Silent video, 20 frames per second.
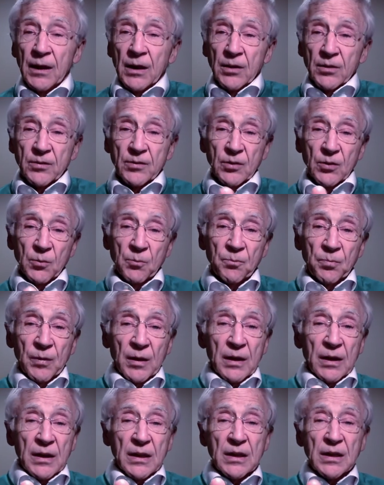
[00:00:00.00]
So,
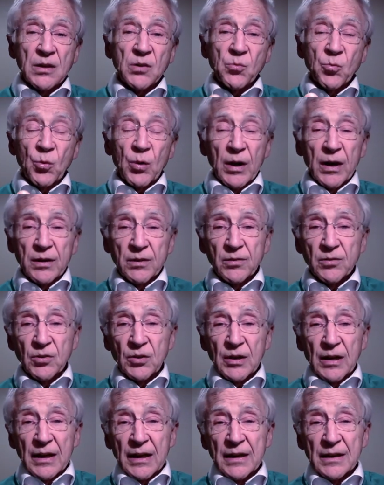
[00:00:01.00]
he wants to
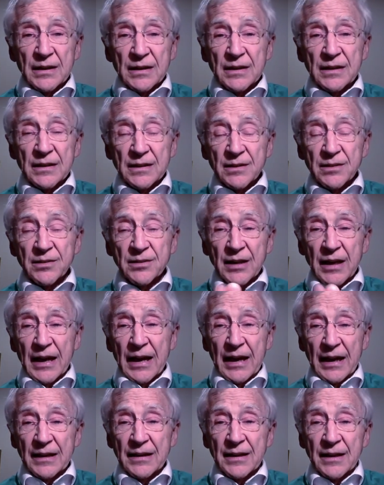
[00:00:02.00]
get
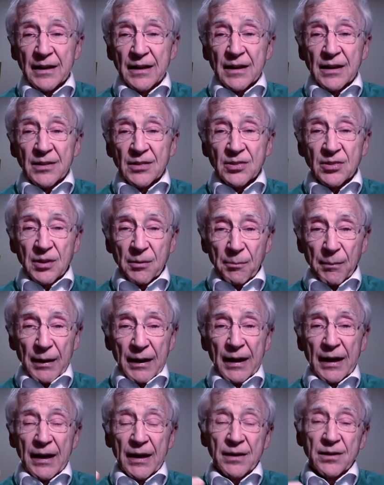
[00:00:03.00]
inside the
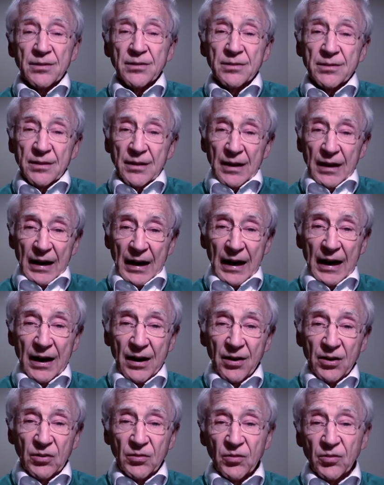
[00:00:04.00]
minds,
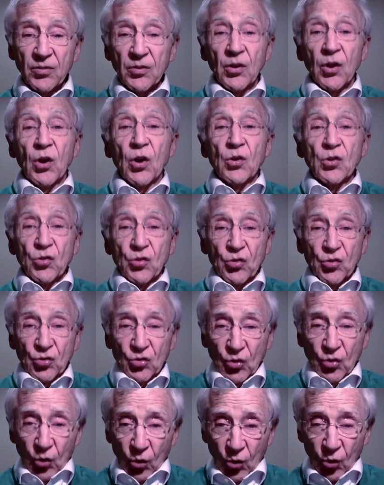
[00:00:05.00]
hearts,
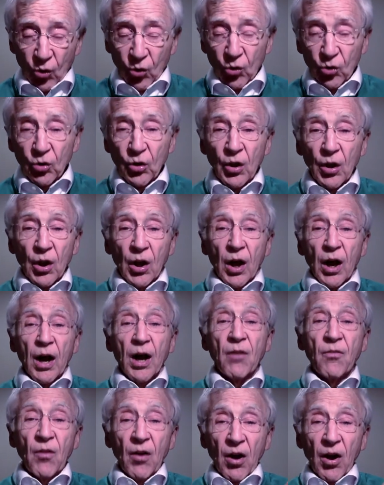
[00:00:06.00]
soul
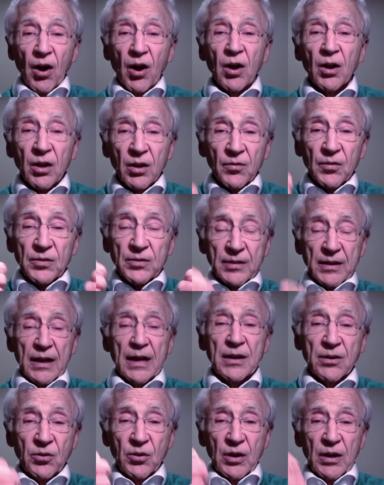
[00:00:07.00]
of all of his
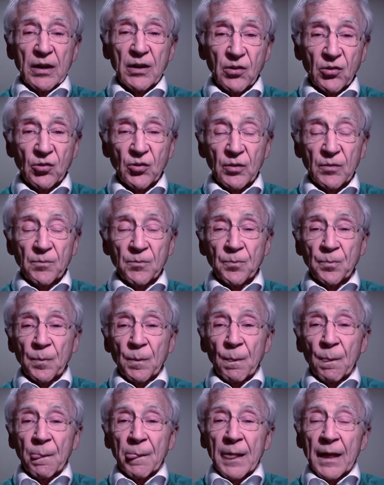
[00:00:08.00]
congregation
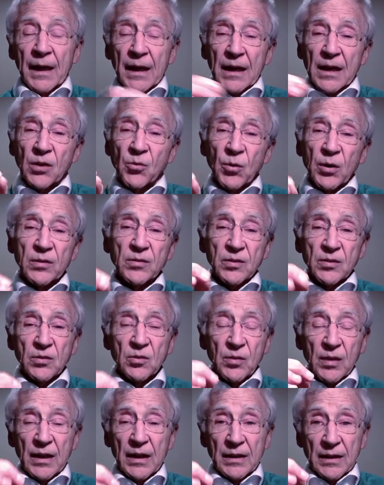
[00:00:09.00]
he wants to do
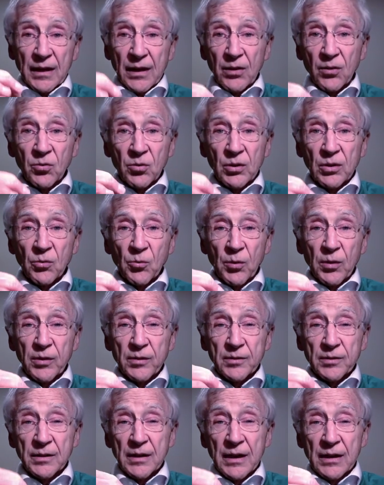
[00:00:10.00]
that not only with
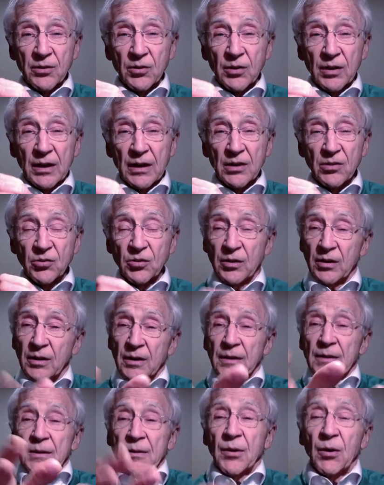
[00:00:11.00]
his congregation,
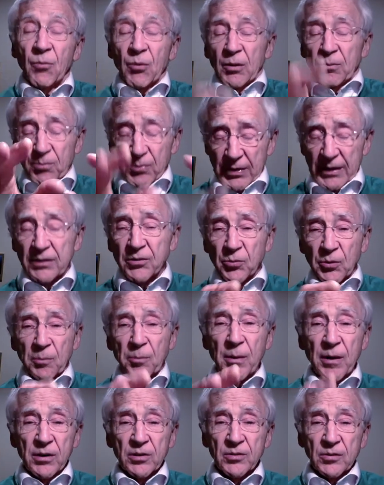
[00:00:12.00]
well, that's where
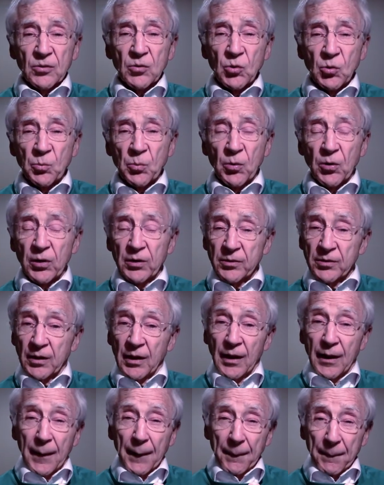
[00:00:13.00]
Parson Hooper is,
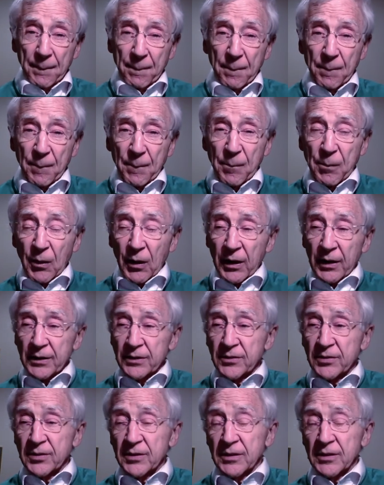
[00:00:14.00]
but